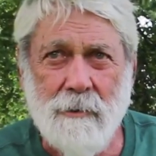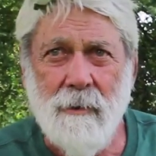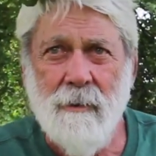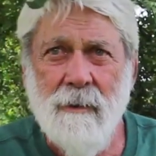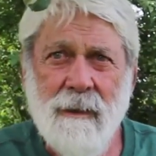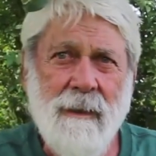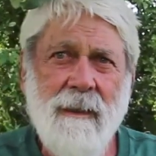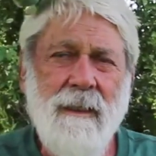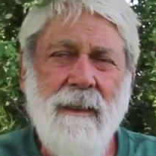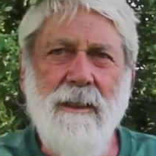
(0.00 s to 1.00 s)
So
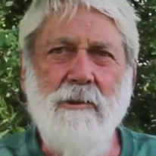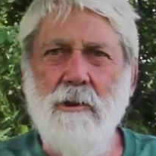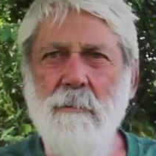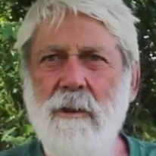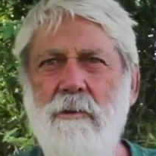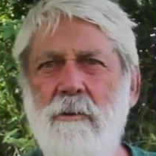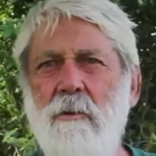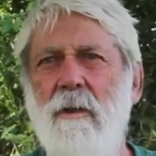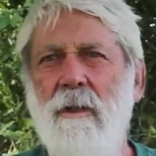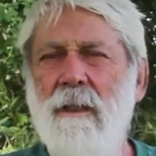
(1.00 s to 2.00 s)
it's similar
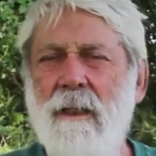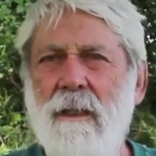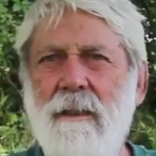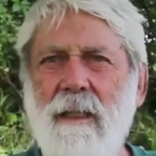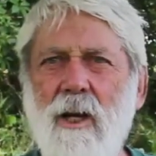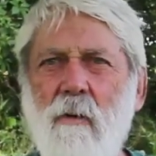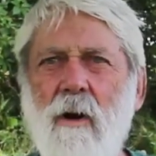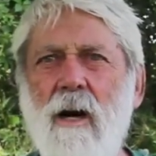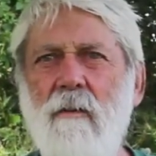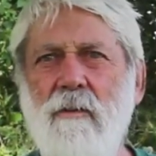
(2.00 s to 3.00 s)
to Yellow
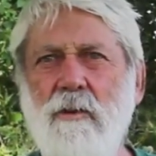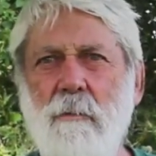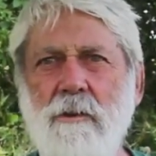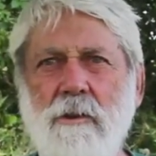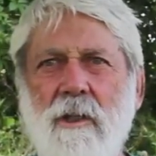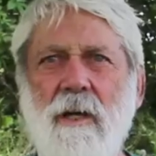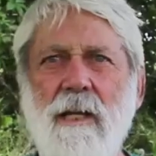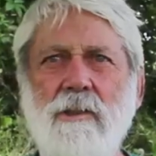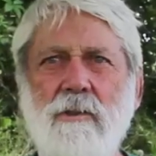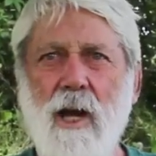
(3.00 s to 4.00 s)
Harvest, which is a
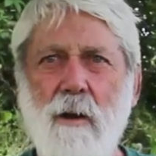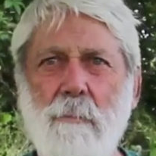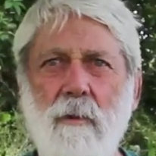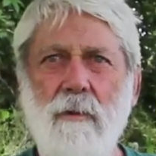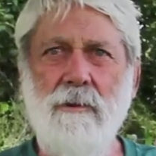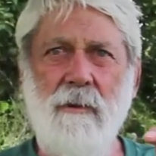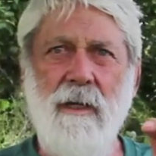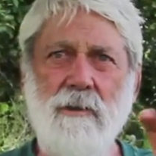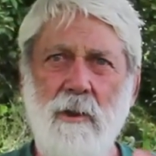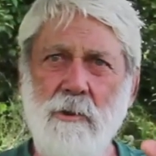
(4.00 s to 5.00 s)
nice apple. Right. It's
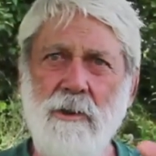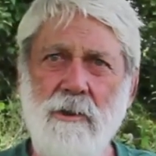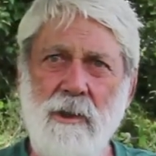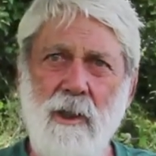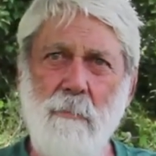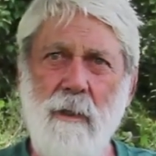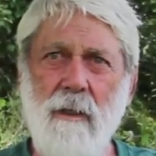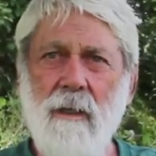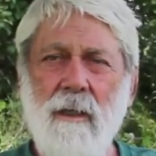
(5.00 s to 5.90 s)
translucent skin a bit,